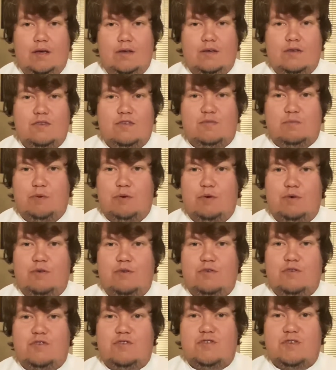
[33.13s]

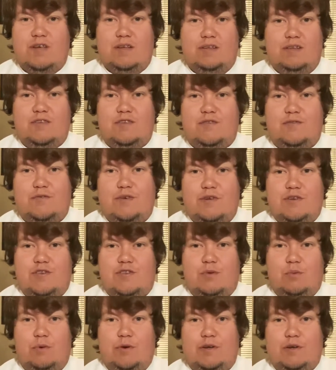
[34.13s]
Spurs at least finished
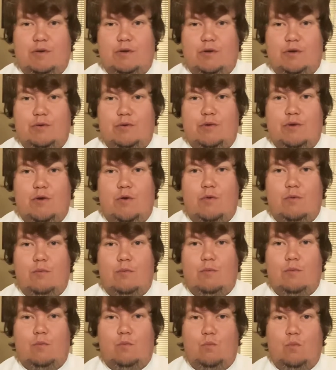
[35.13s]
the week on a good note,
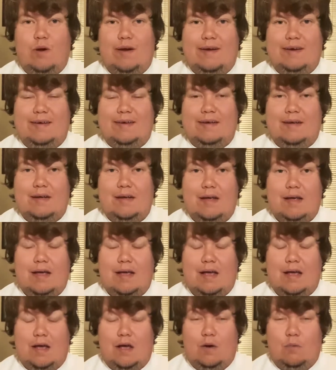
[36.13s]
winning
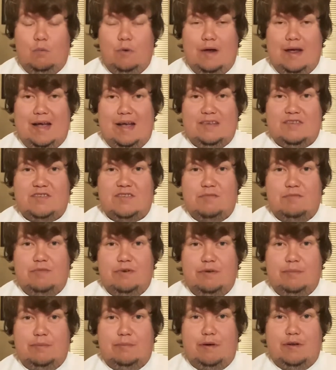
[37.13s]
away at Aston
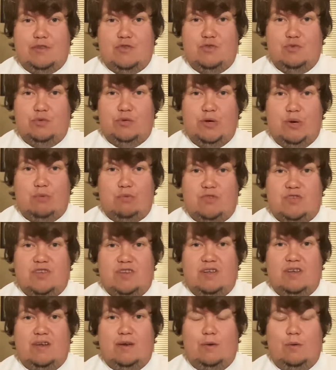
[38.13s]
Villa by
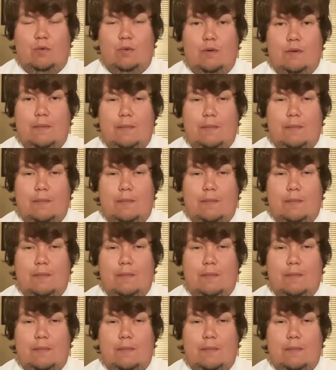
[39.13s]
2-0.